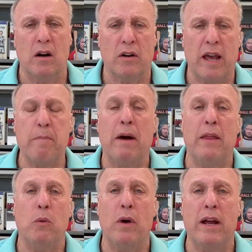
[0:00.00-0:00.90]
Okay, by
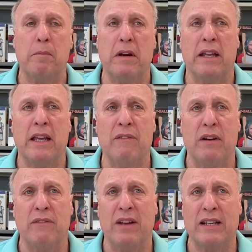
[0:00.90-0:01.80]
the way, I'm going to give an
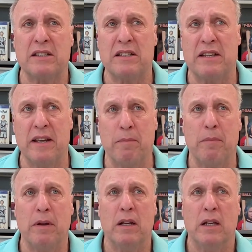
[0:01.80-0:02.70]
advanced tip
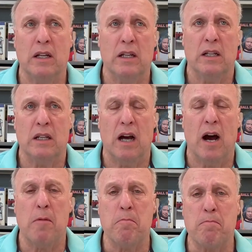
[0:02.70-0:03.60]

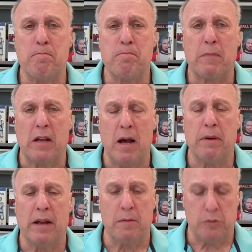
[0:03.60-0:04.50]

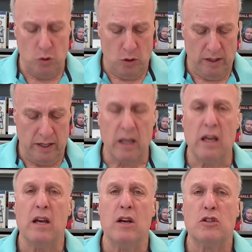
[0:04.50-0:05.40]
coming up shortly.
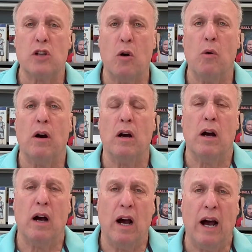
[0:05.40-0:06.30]
So
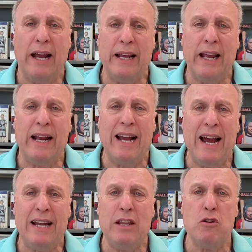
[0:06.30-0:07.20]
I
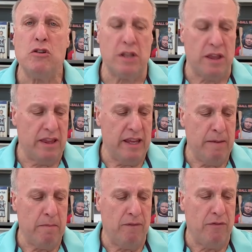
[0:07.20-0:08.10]
kind of use the
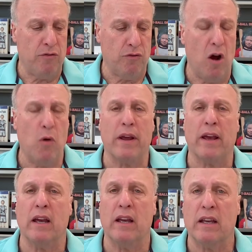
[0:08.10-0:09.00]
theme of
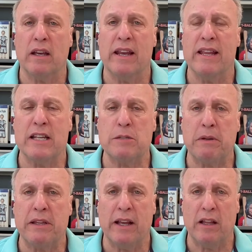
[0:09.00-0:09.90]
throwing in this
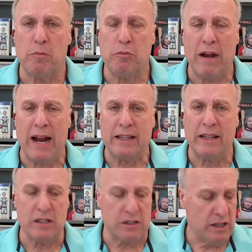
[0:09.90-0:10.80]
particular
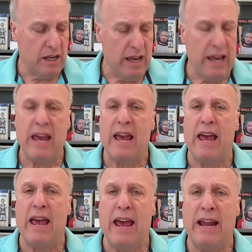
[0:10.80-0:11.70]
practice,
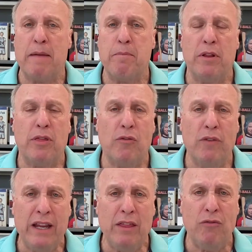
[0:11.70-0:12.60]
and I put
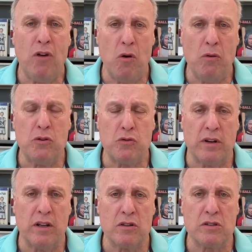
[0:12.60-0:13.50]
3 throw
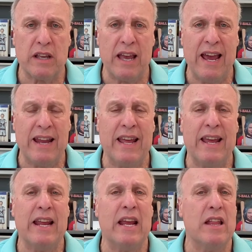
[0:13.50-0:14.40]
drills and
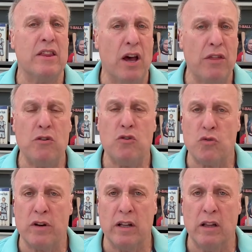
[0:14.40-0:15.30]
another
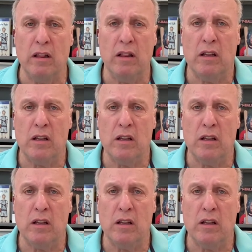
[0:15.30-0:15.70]
drill